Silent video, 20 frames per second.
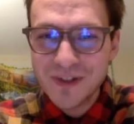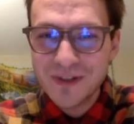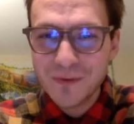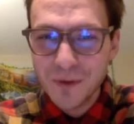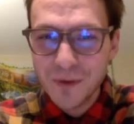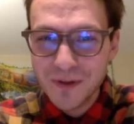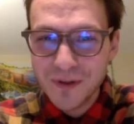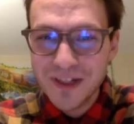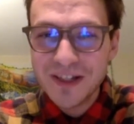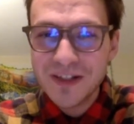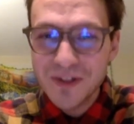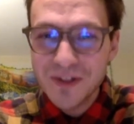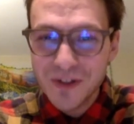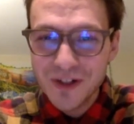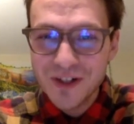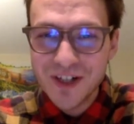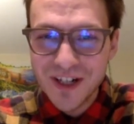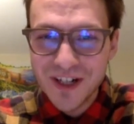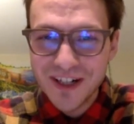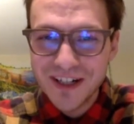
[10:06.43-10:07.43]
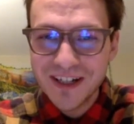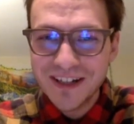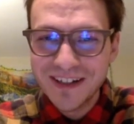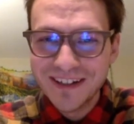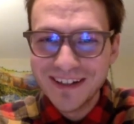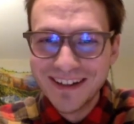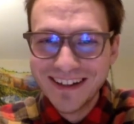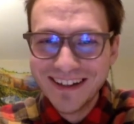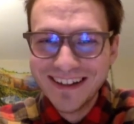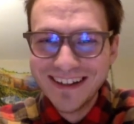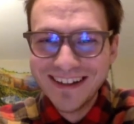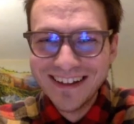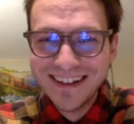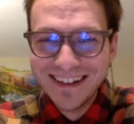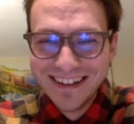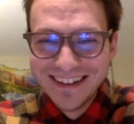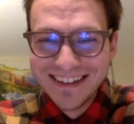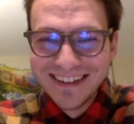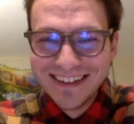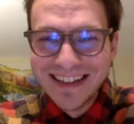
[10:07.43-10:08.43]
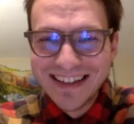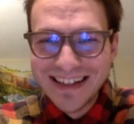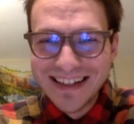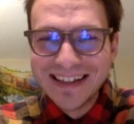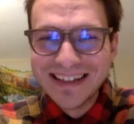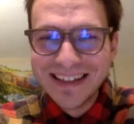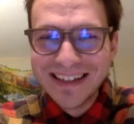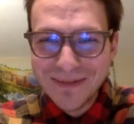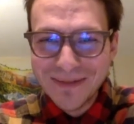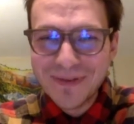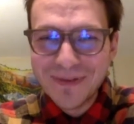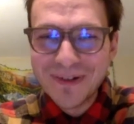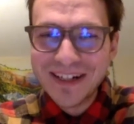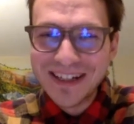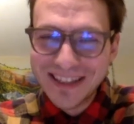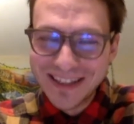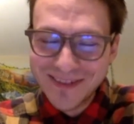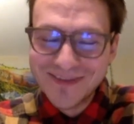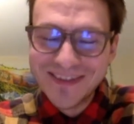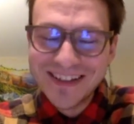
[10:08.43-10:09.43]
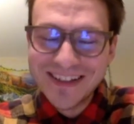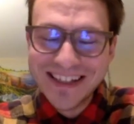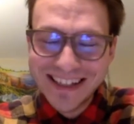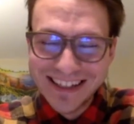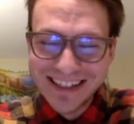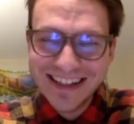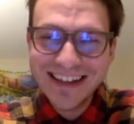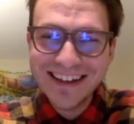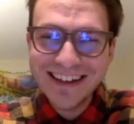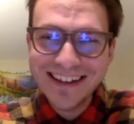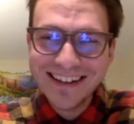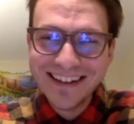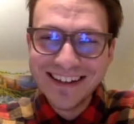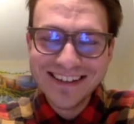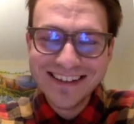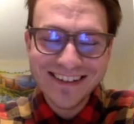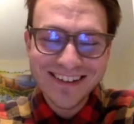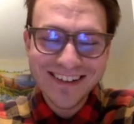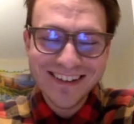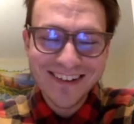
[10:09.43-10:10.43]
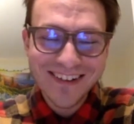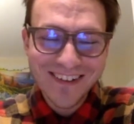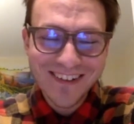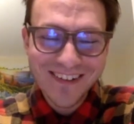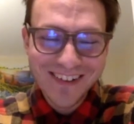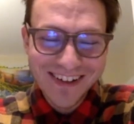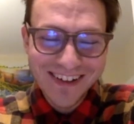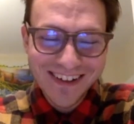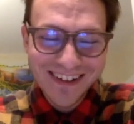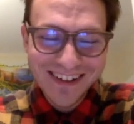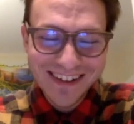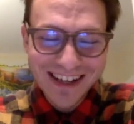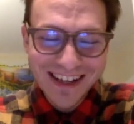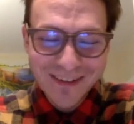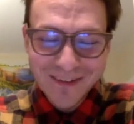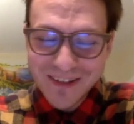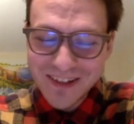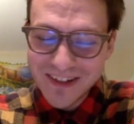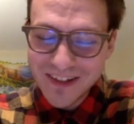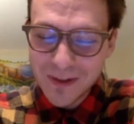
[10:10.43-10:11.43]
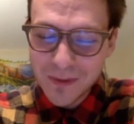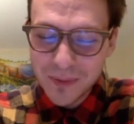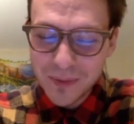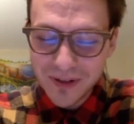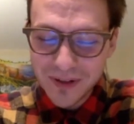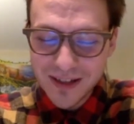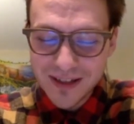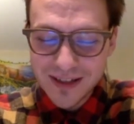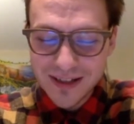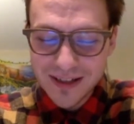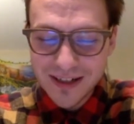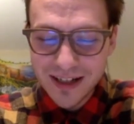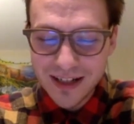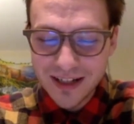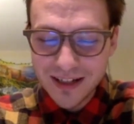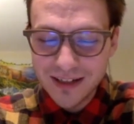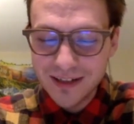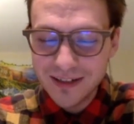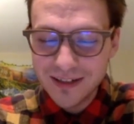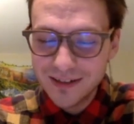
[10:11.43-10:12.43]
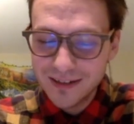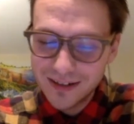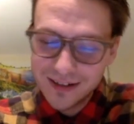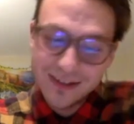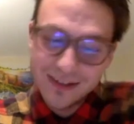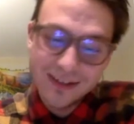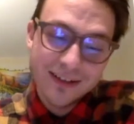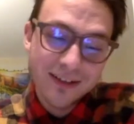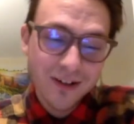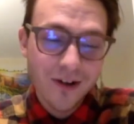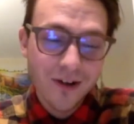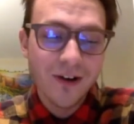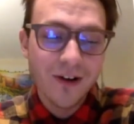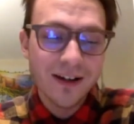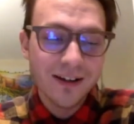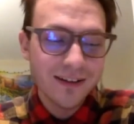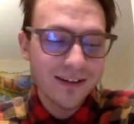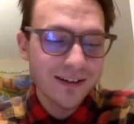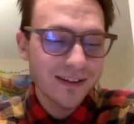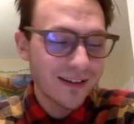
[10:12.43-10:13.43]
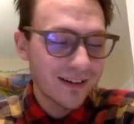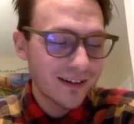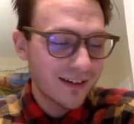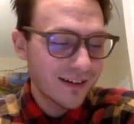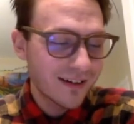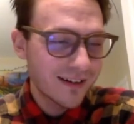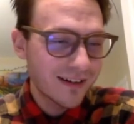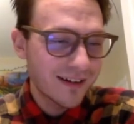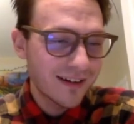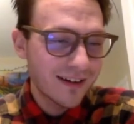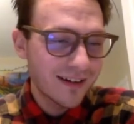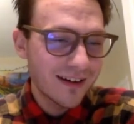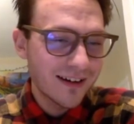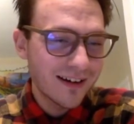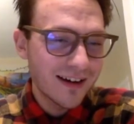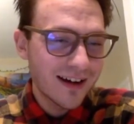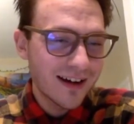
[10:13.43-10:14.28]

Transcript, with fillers: like a rotisserie chicken. They put in the bin, yeah. So that was unpleasant, and you know, I